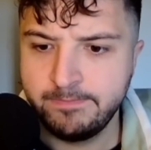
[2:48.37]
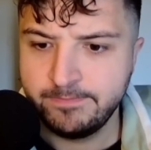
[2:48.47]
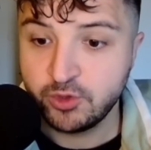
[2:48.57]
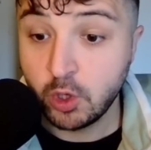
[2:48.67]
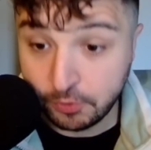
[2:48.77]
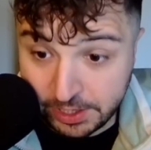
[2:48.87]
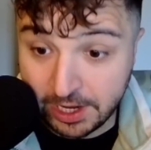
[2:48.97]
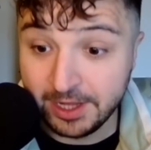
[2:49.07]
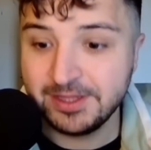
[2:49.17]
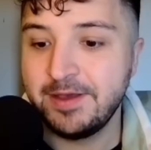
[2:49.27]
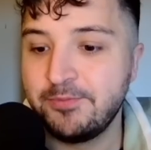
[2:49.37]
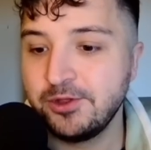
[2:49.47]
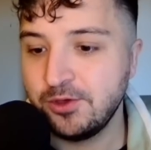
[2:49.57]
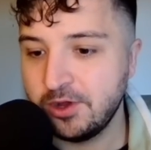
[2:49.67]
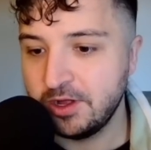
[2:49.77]
draw 3 cards, then put
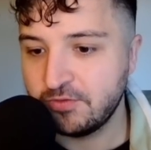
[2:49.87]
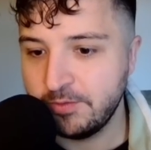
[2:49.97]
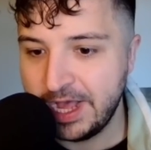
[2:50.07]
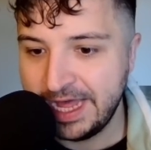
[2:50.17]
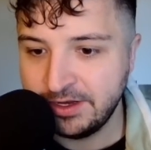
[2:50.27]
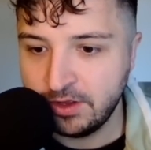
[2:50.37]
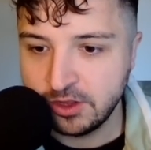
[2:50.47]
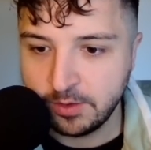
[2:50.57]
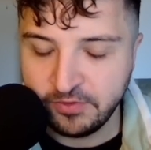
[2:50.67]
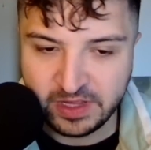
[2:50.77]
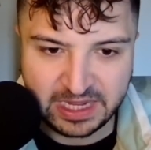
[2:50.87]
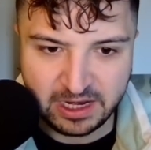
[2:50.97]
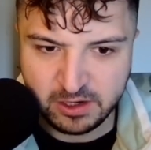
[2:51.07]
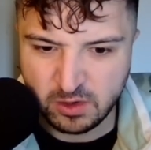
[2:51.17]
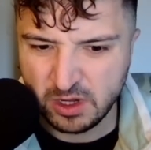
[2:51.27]
2 cards from your hand on the top of your deck in
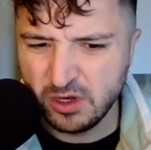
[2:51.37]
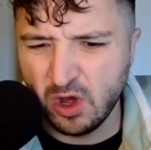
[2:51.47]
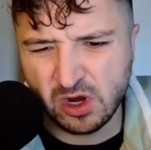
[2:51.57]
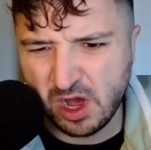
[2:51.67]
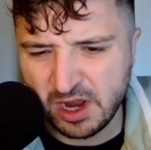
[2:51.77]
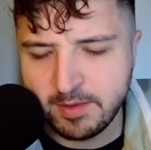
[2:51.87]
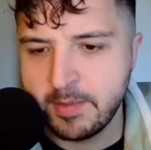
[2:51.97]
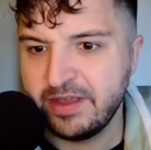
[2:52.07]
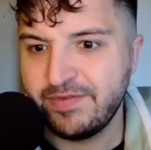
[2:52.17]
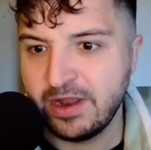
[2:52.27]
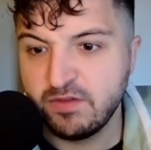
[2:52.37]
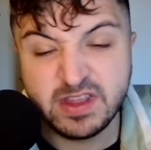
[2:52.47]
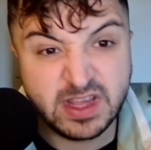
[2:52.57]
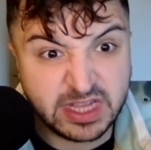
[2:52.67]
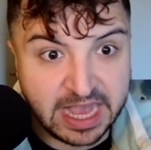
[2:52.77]
any order. Not a card I'm a big fan of in
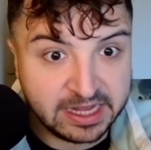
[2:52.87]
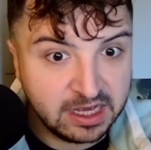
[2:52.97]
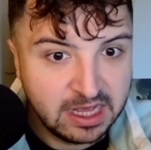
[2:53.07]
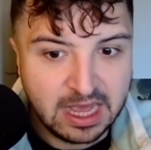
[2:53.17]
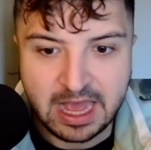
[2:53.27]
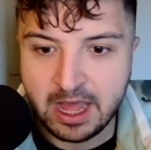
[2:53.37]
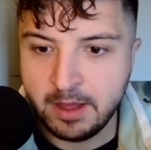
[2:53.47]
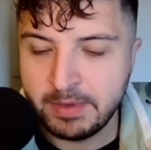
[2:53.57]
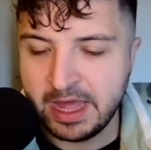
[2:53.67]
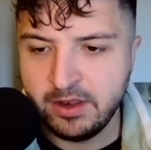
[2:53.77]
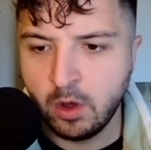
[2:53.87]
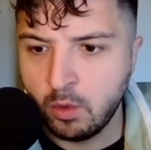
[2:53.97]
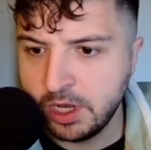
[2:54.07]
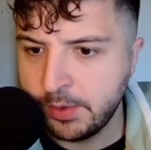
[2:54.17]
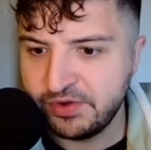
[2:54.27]
this deck, and not
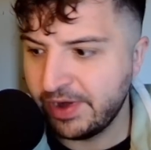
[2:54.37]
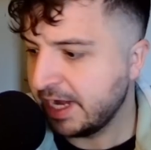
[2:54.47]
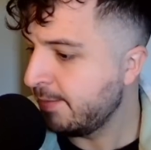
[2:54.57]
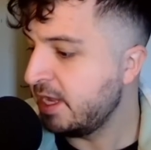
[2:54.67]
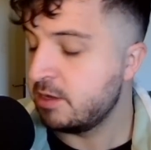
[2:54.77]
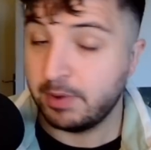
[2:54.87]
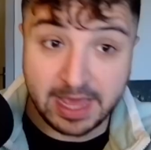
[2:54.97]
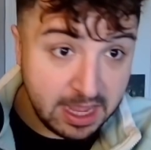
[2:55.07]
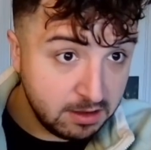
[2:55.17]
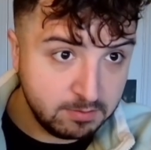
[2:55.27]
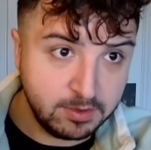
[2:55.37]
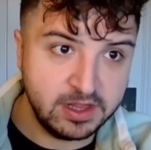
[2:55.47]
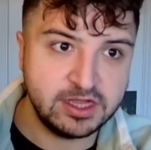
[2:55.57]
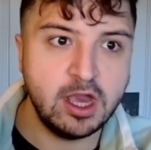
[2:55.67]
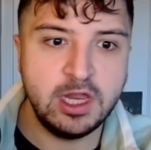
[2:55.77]
one I would recommend playing, but there's
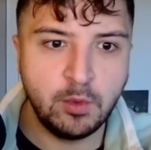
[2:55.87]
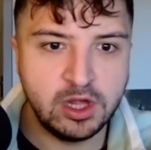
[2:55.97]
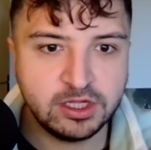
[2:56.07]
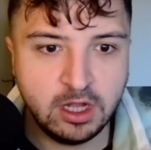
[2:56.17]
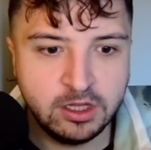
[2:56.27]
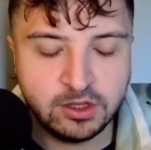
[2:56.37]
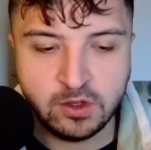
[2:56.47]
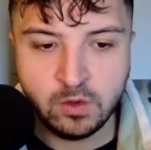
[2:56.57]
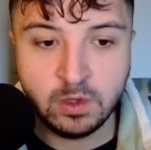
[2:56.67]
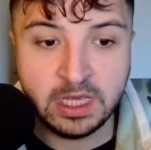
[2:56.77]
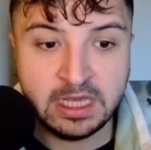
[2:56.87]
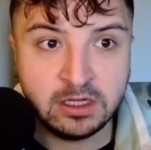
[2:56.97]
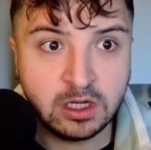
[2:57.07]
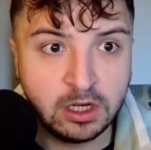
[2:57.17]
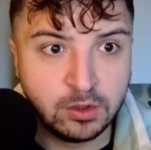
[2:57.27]
certainly worse cards to
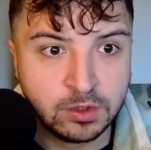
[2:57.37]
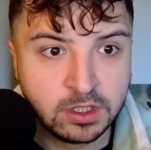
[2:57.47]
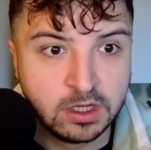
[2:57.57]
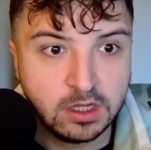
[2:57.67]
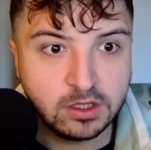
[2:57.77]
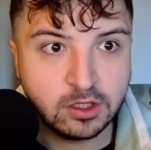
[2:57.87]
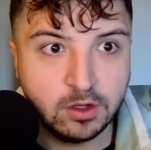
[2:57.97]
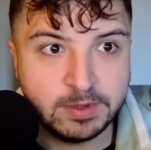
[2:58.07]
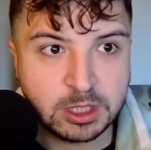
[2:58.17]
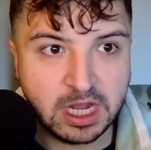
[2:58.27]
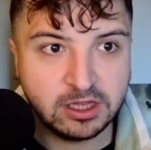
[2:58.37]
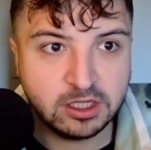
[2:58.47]
include. So big shout out to